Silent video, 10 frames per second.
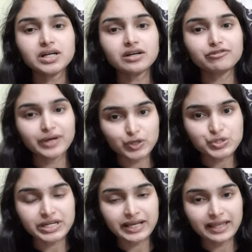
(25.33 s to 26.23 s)
uh,
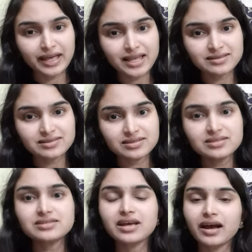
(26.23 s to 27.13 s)
Phylogenetic
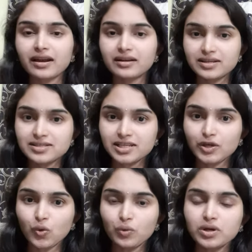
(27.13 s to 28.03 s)
Analysis and In
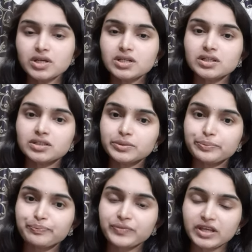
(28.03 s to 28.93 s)
Silico um,